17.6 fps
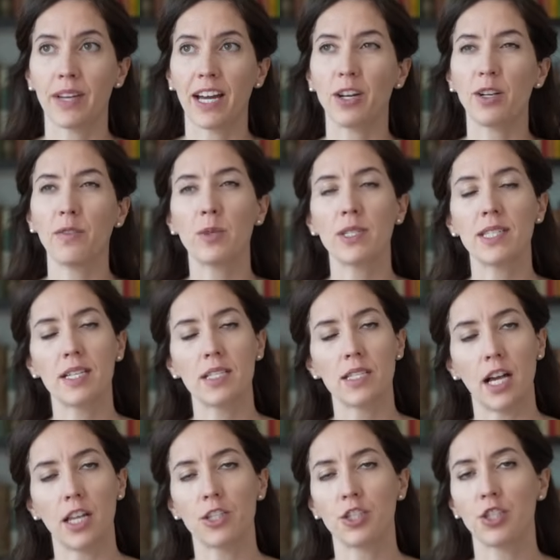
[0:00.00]
I don't even want to say
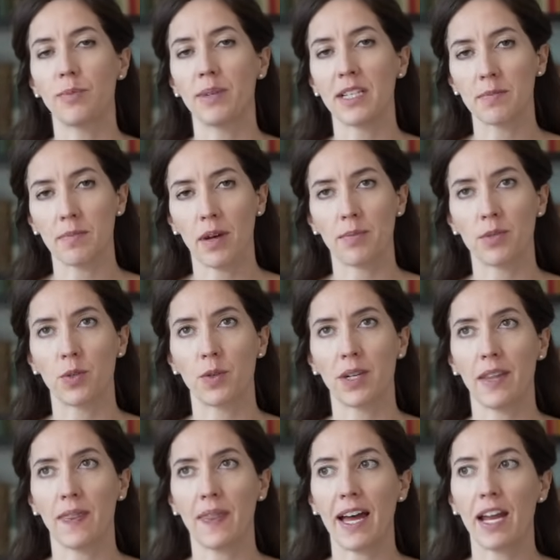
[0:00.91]
solitude because moms don't
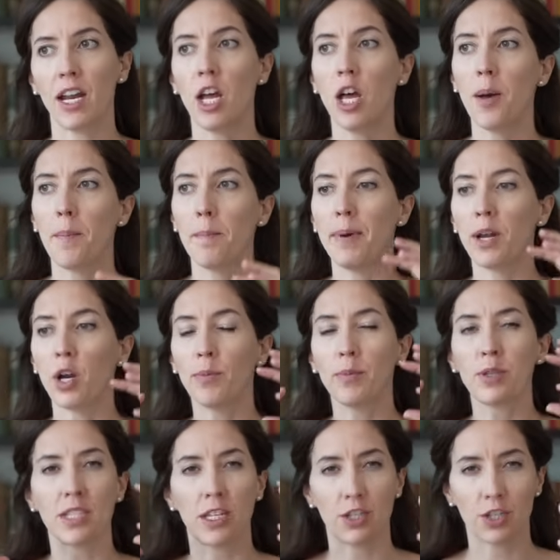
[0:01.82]
get that, but
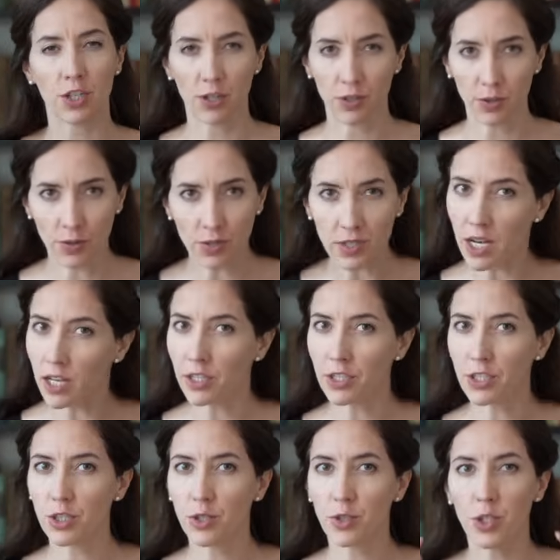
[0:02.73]
almost internal
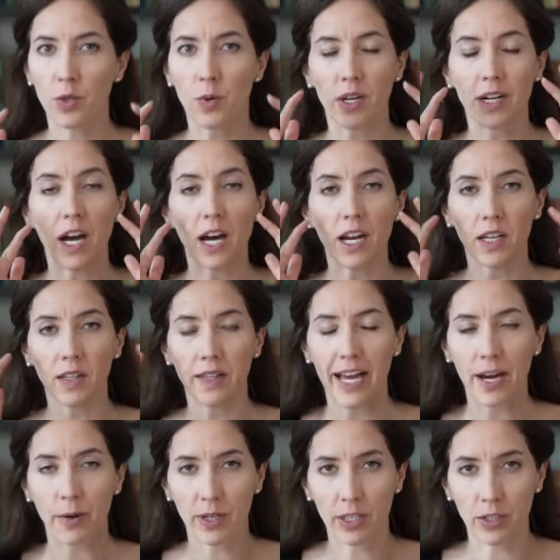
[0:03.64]
solitude. You are not
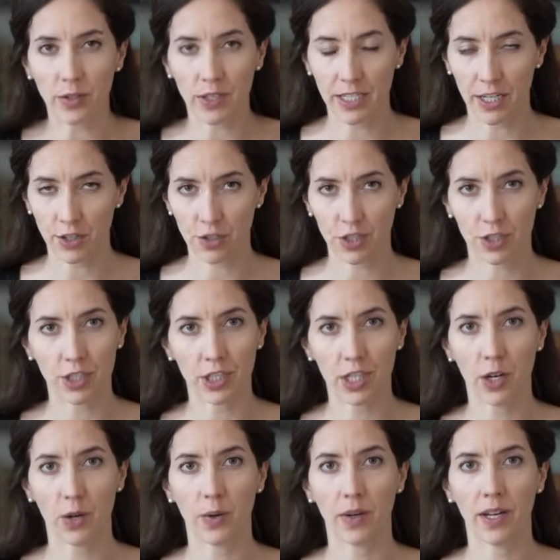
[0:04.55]
allowing your attention to
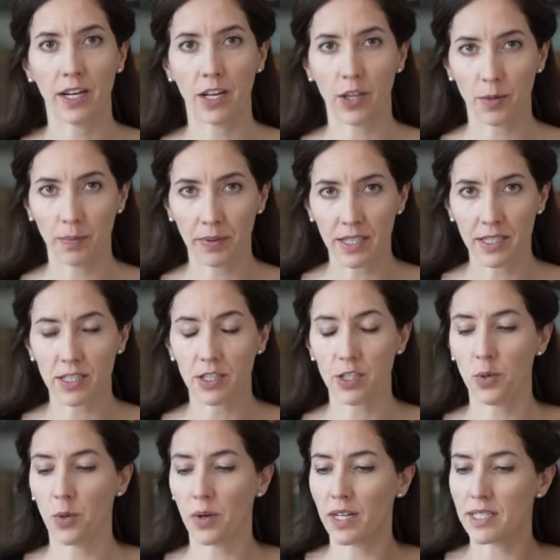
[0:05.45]
go in other
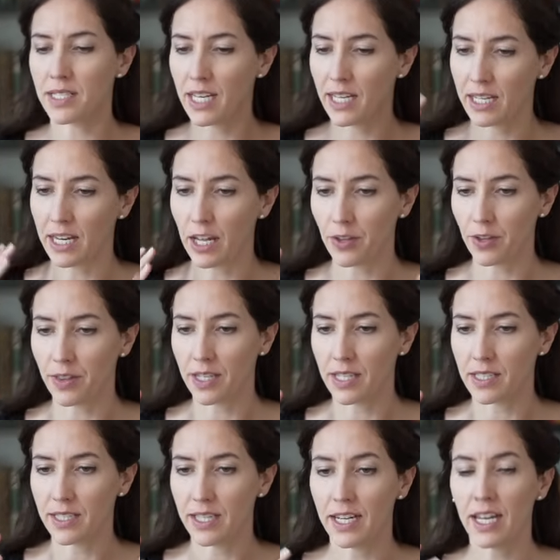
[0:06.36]
places. You are not taking other
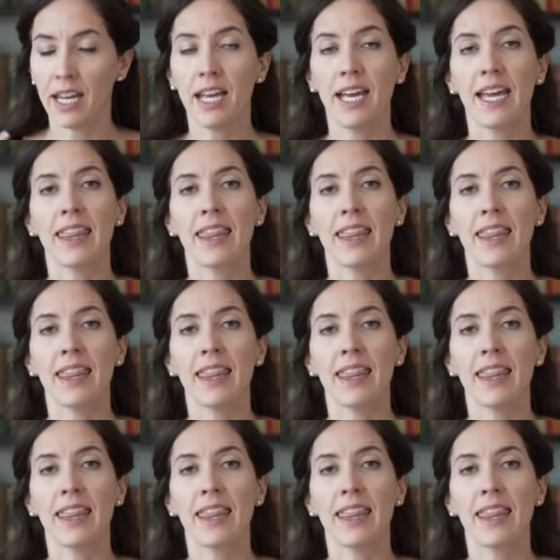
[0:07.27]
things in.